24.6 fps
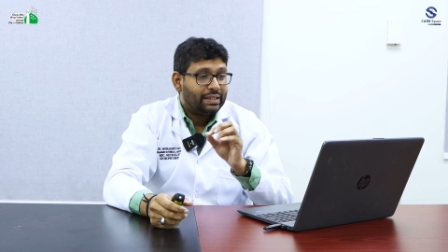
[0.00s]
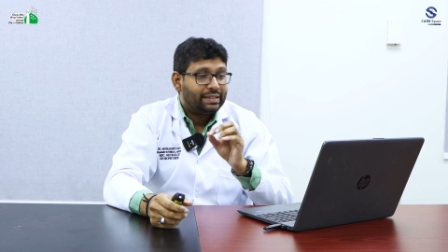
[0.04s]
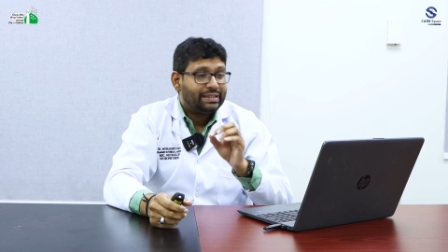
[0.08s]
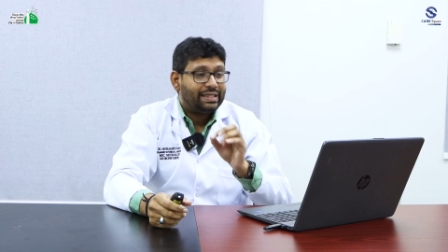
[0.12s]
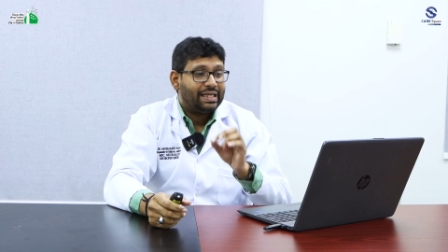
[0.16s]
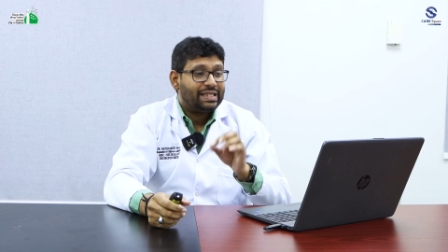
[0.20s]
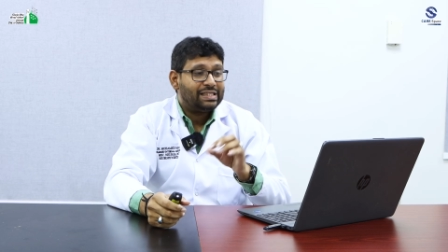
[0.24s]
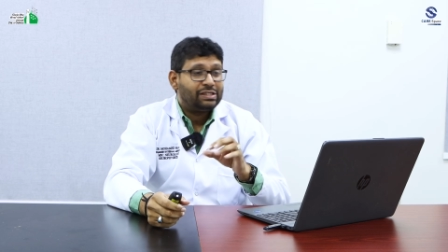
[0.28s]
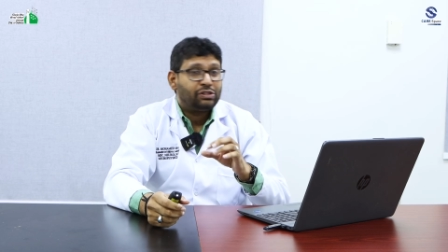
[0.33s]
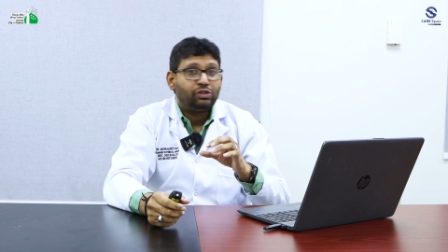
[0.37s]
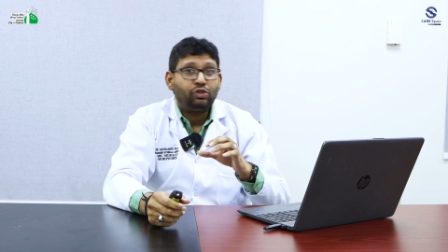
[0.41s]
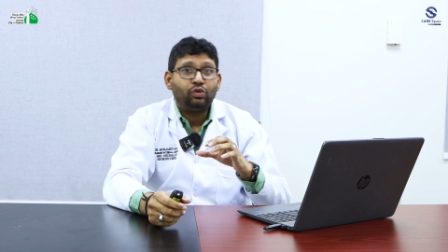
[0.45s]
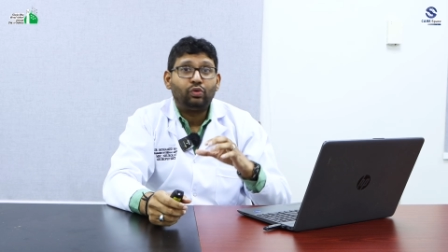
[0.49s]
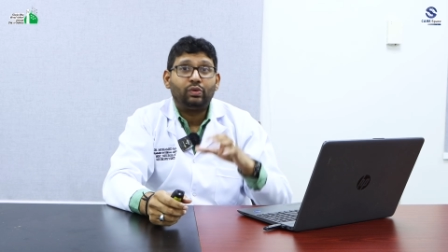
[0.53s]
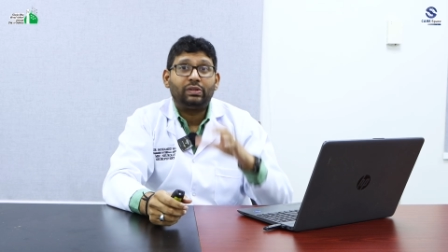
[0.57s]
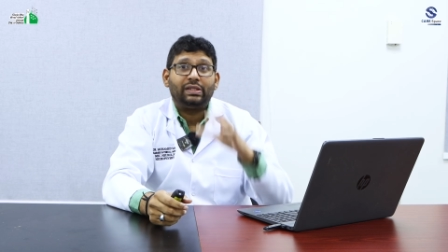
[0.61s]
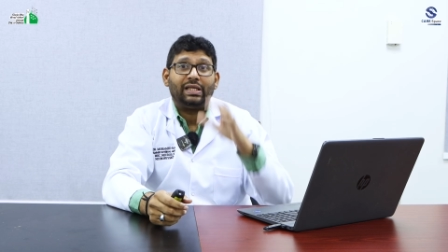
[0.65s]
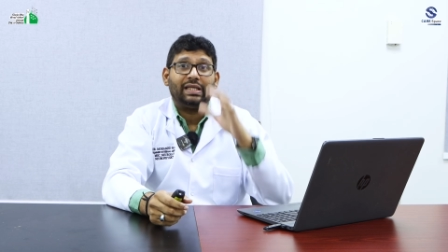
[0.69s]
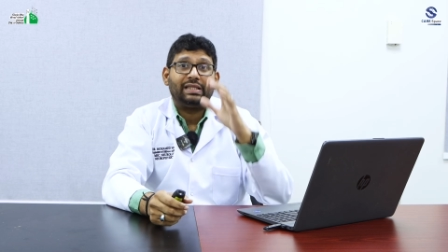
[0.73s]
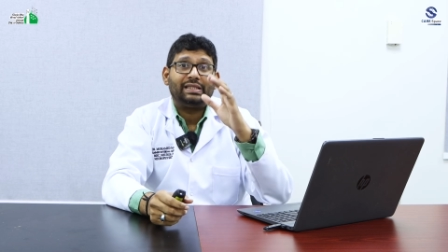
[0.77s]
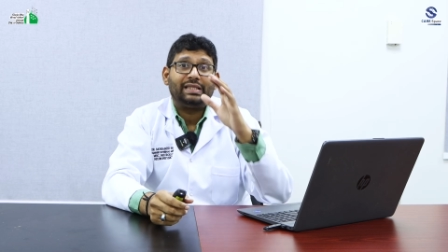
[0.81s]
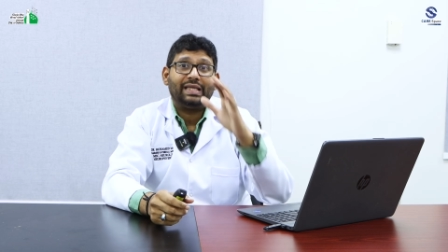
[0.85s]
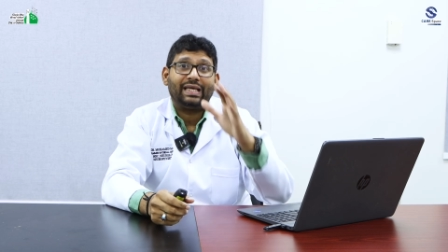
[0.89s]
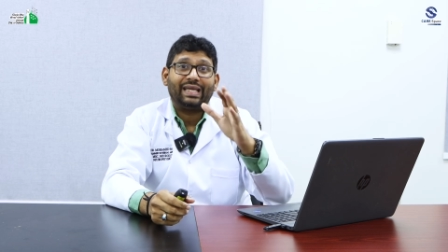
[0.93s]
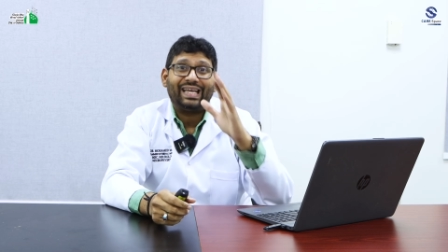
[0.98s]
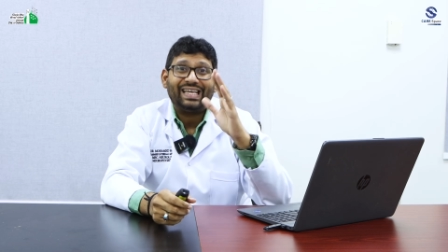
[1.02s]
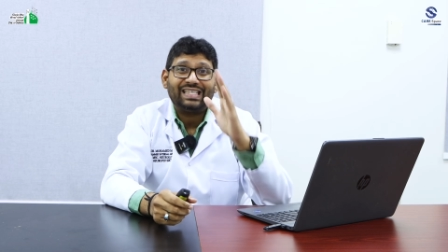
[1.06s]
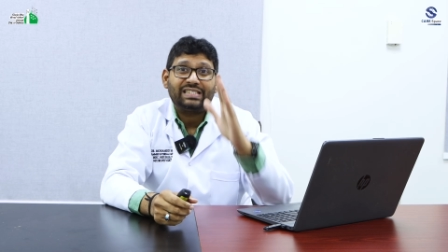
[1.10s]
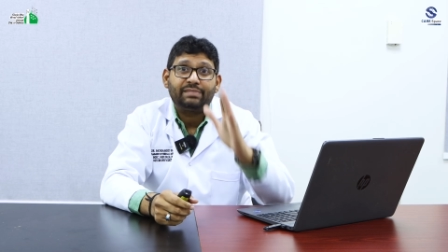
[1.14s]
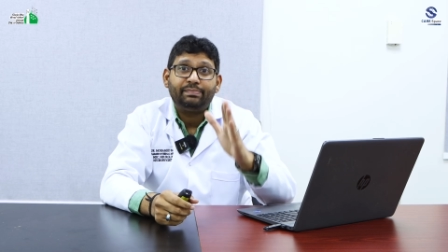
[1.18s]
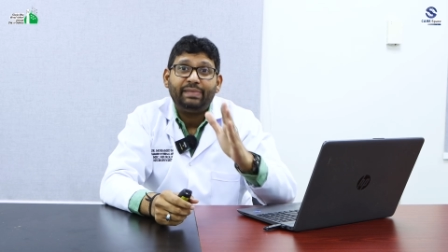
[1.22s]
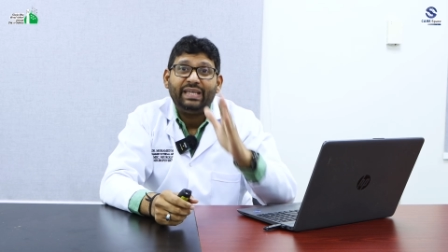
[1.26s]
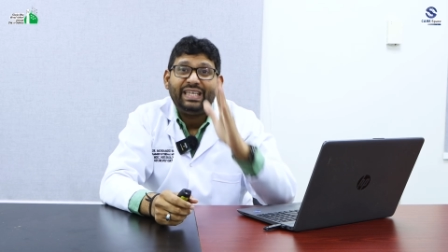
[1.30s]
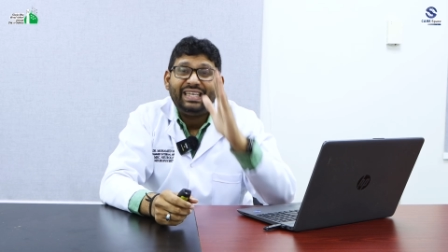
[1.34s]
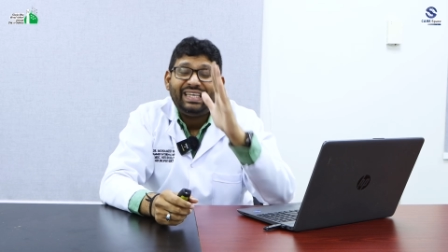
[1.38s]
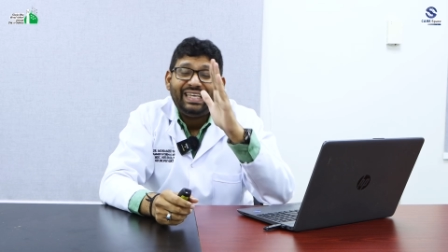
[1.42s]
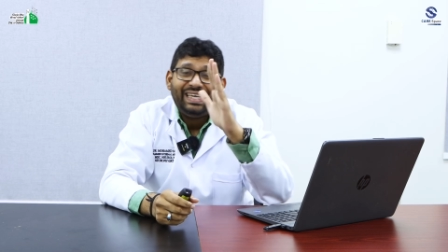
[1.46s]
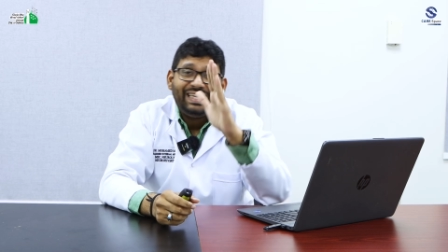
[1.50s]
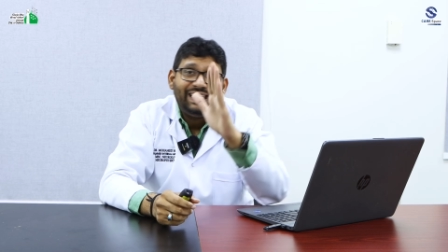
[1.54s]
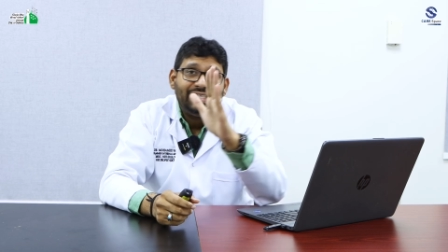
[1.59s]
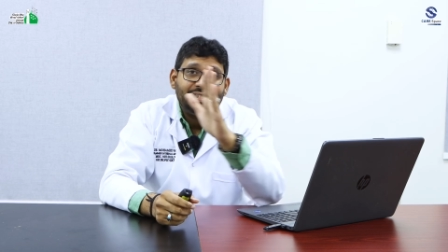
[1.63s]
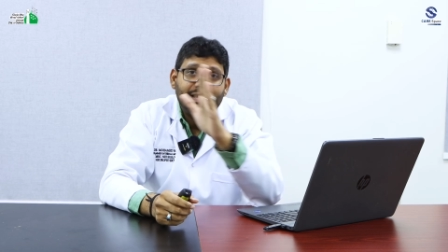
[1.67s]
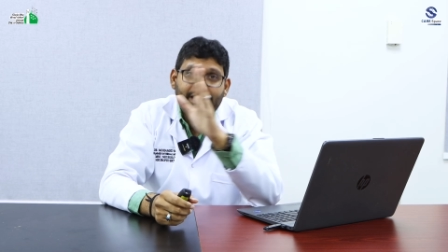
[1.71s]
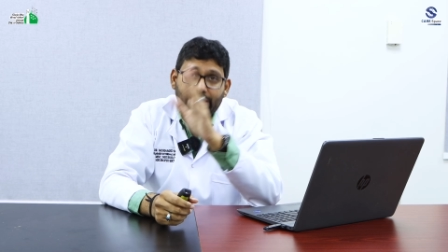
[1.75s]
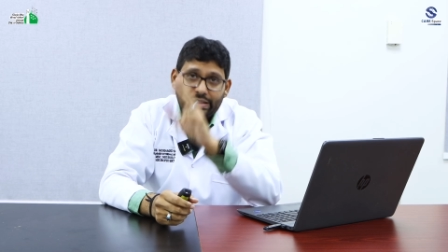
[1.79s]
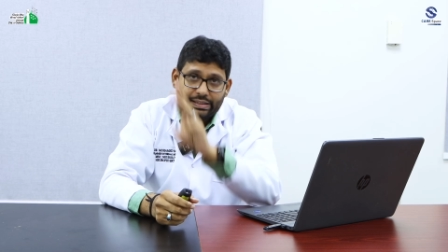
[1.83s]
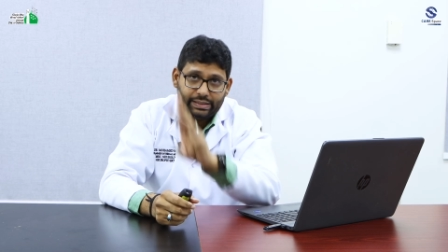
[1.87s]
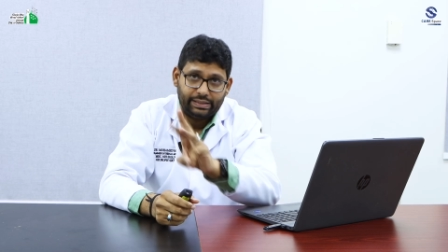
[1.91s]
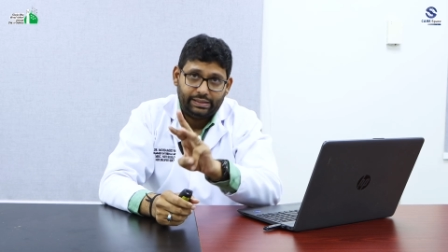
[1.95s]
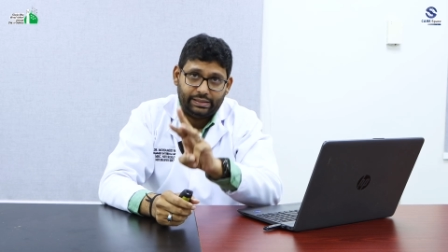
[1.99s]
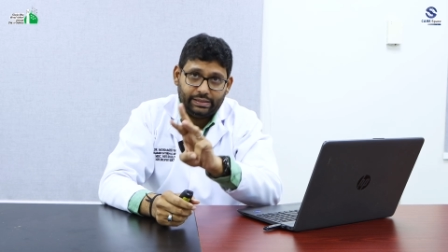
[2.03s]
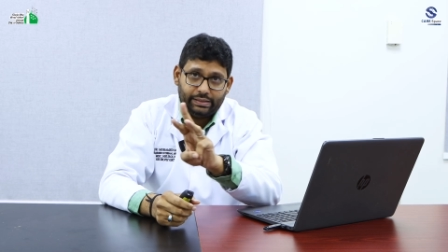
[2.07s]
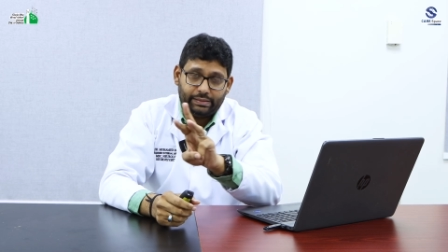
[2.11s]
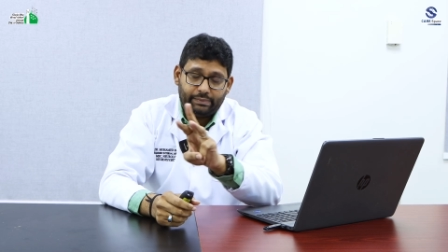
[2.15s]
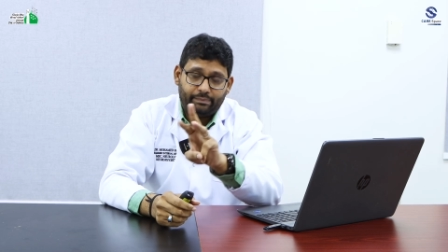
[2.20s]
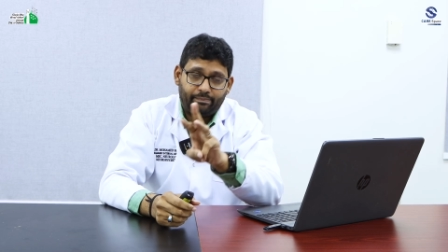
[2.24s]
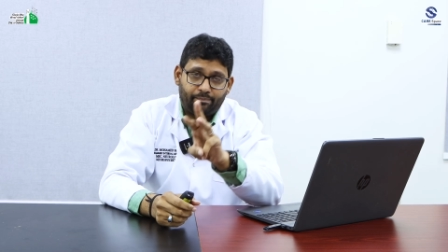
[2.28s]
tells you that there has been injury,